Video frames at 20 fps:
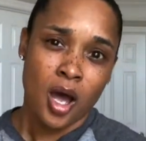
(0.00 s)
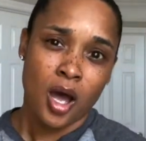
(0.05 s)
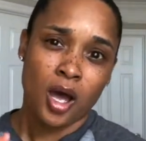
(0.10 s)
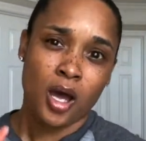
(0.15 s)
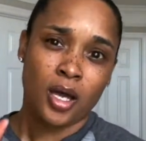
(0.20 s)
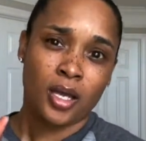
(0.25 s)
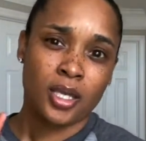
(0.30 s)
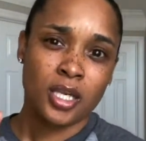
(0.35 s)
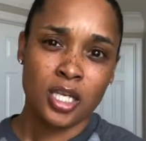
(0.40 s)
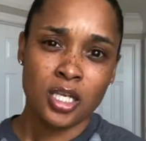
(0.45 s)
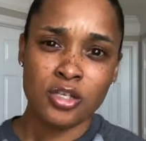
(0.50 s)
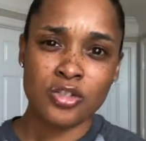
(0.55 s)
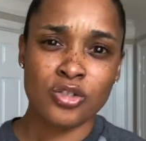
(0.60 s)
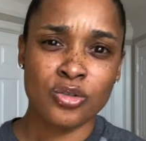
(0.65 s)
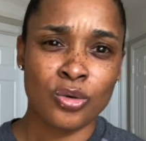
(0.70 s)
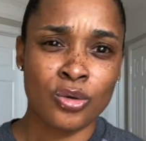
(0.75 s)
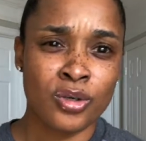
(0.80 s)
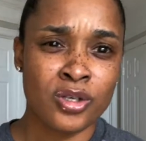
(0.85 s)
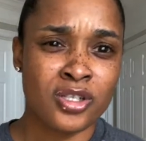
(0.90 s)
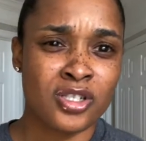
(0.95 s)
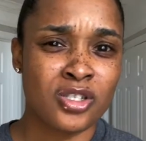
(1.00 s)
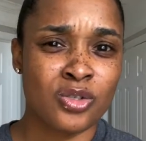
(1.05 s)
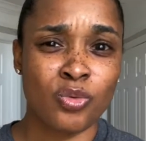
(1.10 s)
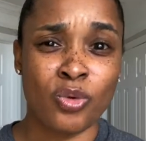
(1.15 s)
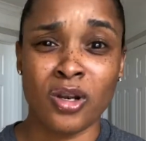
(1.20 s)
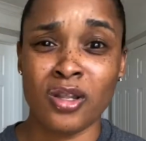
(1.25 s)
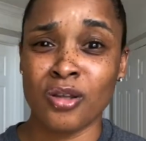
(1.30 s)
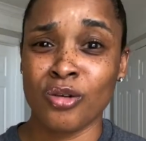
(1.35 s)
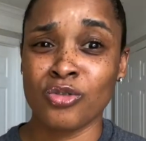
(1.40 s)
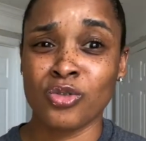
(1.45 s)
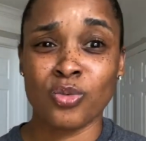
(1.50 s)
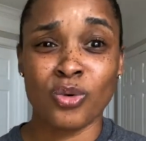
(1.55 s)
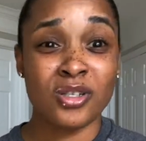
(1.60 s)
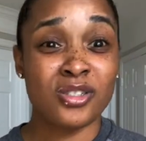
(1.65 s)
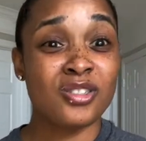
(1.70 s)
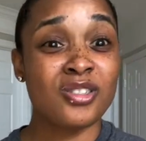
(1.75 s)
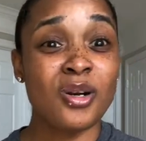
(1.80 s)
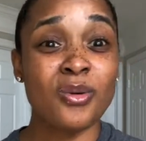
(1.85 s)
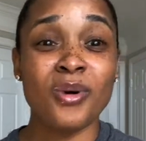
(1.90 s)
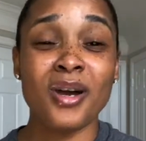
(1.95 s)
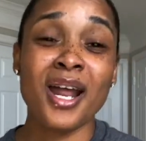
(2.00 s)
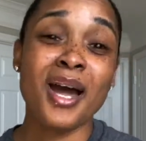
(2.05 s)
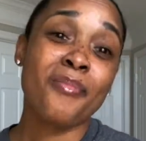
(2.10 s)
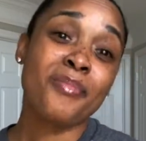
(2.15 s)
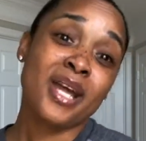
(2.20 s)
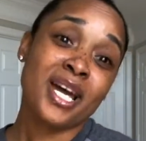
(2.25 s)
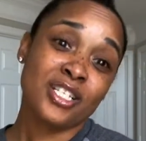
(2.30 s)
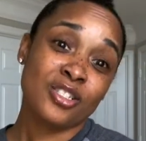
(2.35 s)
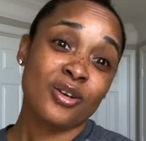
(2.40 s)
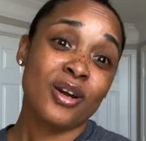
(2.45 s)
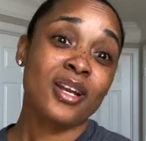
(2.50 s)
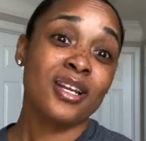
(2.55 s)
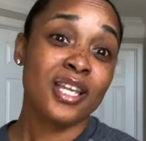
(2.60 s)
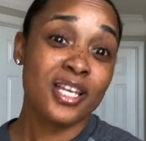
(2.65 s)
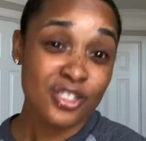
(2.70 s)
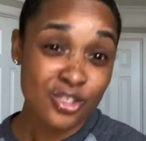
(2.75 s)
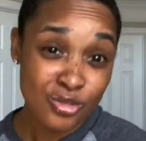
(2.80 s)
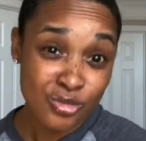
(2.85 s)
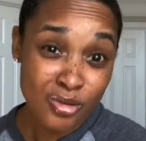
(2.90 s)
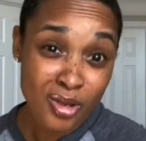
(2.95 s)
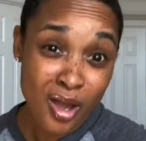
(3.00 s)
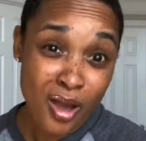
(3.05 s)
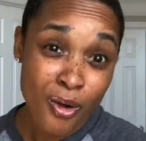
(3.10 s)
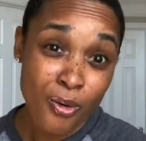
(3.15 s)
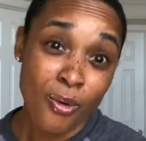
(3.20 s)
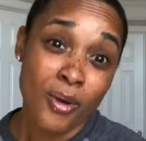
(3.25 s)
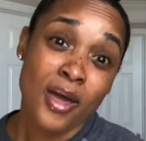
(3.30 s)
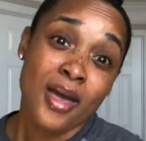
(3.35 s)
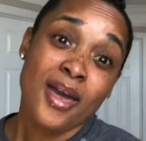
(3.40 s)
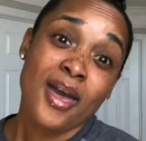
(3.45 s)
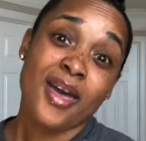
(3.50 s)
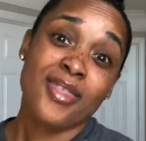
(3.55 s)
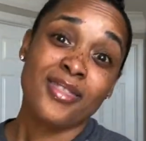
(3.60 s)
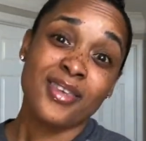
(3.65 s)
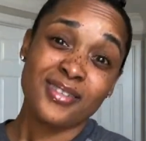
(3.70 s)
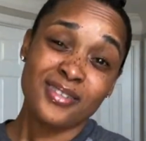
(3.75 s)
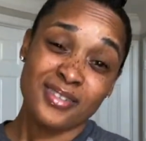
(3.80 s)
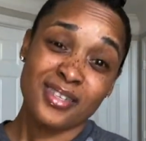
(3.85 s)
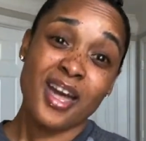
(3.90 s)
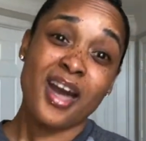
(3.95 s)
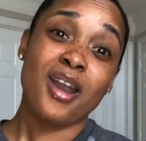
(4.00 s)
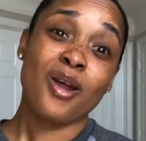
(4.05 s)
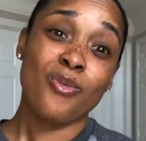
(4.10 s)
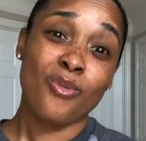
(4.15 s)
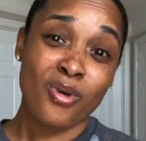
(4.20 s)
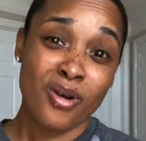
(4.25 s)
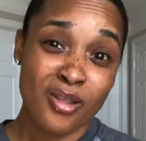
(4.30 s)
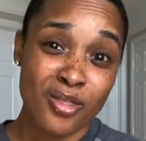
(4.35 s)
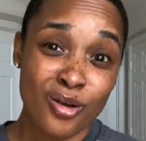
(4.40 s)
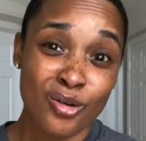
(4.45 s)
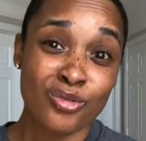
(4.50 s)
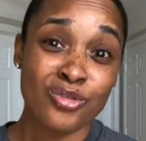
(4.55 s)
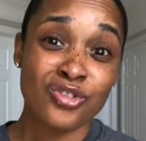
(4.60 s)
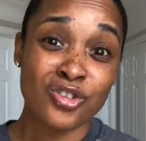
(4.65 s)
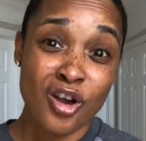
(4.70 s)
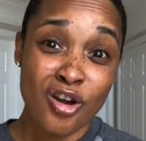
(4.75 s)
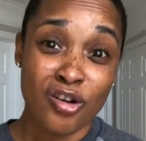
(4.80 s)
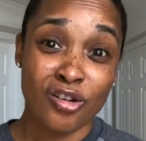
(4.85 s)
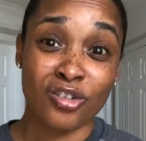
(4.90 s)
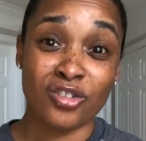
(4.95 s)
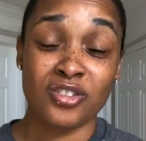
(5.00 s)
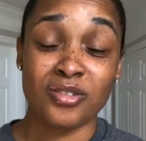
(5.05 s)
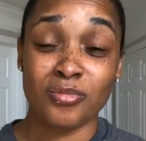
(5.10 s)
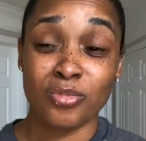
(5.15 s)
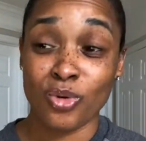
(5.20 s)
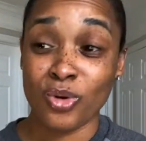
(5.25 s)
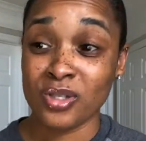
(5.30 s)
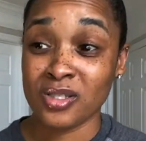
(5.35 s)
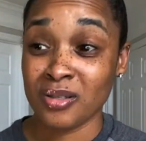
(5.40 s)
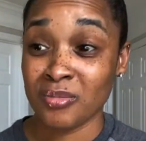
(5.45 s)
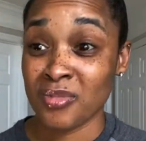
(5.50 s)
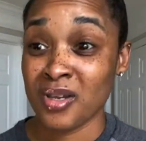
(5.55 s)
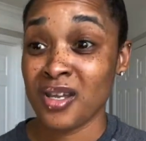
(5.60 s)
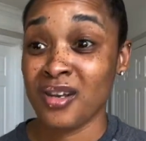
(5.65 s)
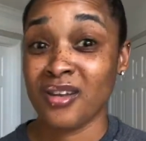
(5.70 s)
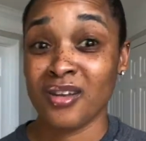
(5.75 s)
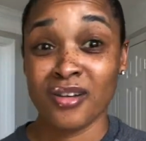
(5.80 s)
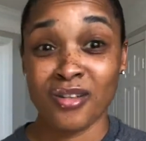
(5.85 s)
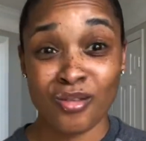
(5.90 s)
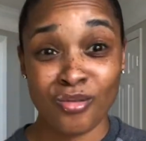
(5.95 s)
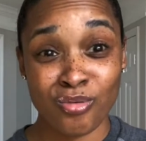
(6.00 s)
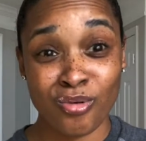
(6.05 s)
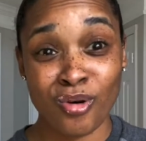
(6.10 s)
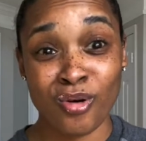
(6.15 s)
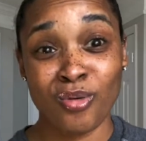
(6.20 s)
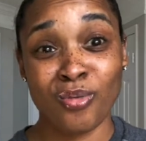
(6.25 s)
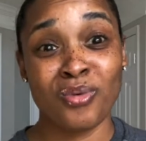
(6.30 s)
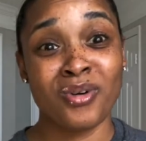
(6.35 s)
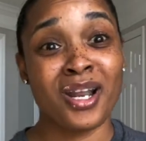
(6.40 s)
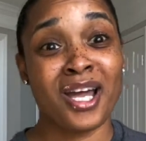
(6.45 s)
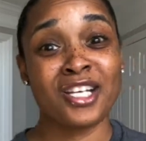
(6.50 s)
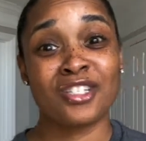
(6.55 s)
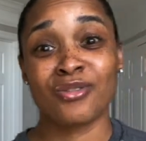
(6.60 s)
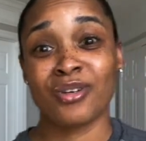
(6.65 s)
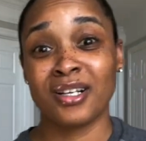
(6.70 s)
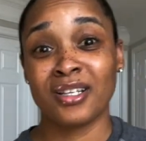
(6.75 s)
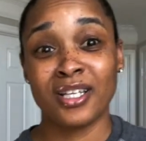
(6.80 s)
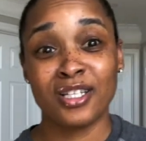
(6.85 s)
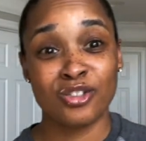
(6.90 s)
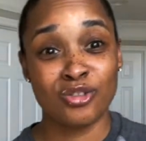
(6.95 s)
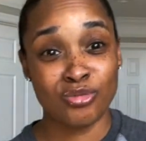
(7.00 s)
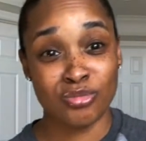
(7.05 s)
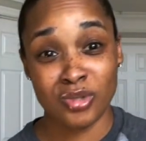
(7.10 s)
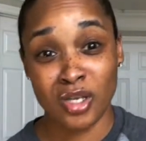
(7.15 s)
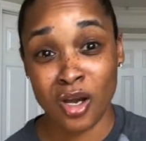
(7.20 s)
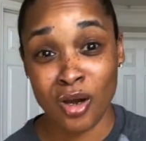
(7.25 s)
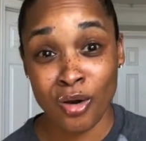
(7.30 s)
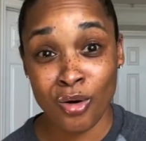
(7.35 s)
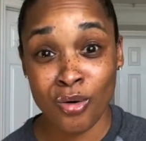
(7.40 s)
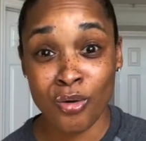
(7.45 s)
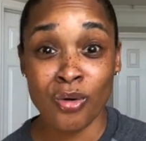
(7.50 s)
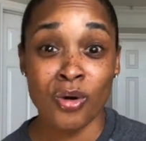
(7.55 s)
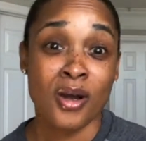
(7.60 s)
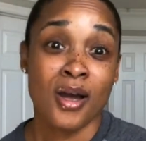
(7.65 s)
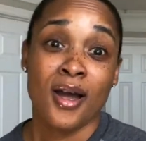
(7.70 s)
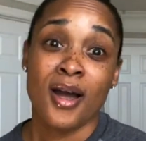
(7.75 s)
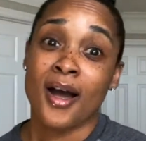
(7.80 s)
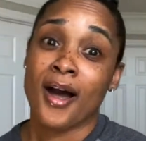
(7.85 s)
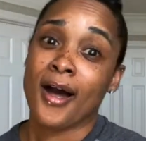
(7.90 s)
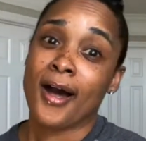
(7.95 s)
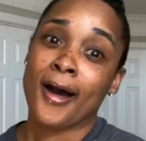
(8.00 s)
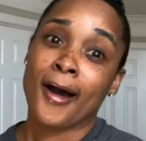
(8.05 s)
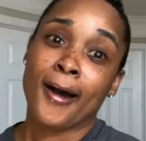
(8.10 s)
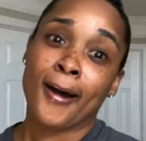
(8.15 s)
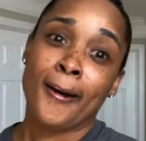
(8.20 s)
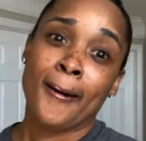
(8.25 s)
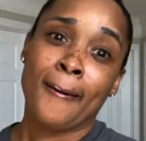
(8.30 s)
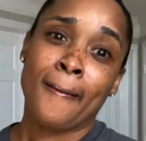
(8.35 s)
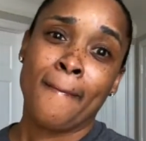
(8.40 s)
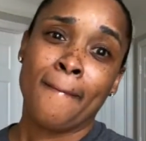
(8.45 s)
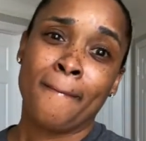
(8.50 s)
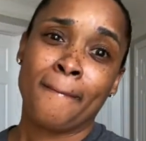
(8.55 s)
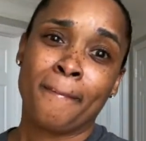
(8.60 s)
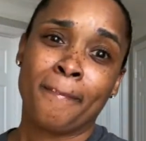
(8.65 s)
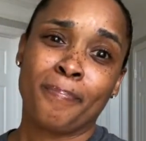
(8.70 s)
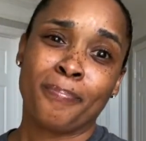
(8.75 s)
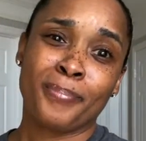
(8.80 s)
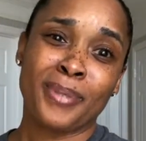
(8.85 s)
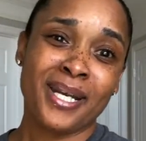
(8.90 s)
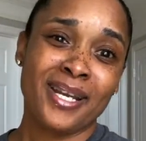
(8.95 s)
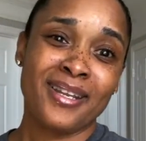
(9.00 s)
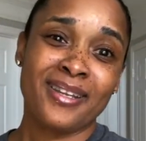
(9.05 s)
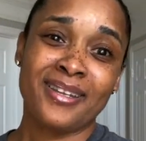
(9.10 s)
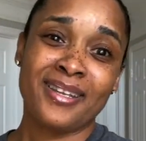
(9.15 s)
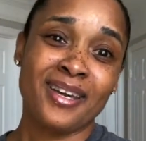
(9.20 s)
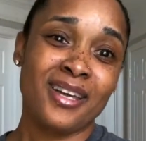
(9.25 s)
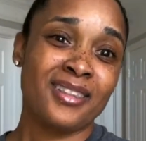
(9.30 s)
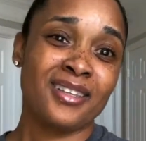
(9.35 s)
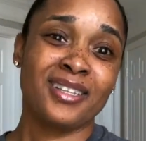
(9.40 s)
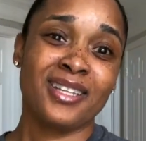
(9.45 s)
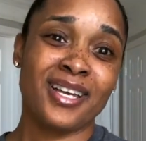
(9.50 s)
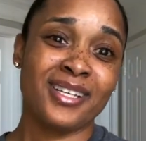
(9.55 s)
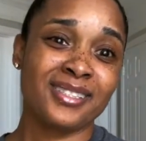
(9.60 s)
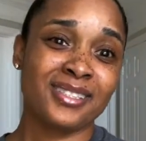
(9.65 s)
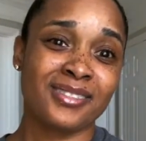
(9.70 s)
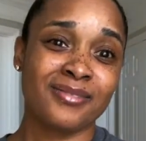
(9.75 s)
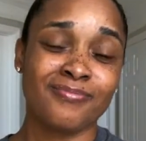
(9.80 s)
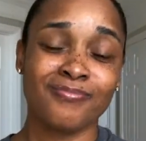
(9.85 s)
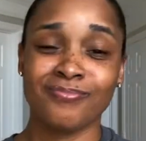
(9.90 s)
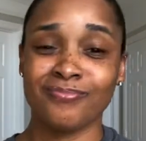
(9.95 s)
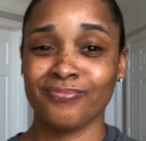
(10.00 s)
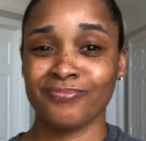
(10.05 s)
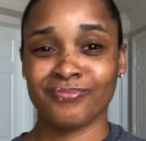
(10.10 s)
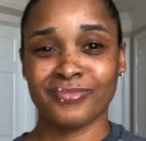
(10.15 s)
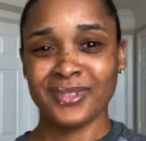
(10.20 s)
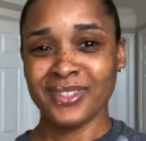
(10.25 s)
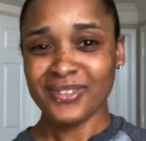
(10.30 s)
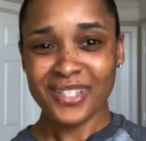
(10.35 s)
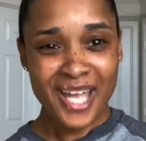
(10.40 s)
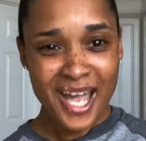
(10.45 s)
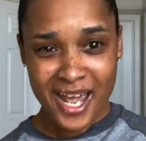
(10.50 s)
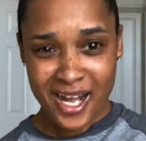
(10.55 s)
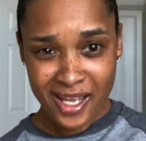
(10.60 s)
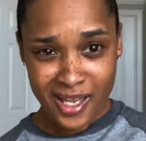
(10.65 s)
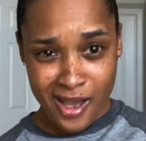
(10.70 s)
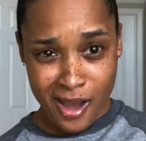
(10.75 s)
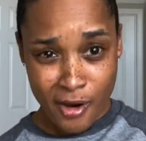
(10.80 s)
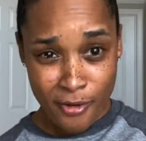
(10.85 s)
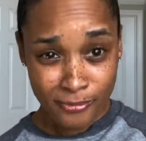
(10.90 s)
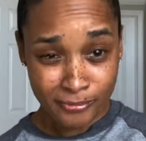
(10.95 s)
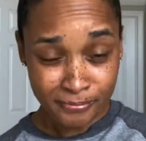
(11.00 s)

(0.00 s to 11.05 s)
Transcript: King George is one of those ones, you know what, I'm not trying to let you go. And this is kind of one of those songs. Boyz II Men, End of the Road, we're not trying to let you go. But nonetheless, we gotta go.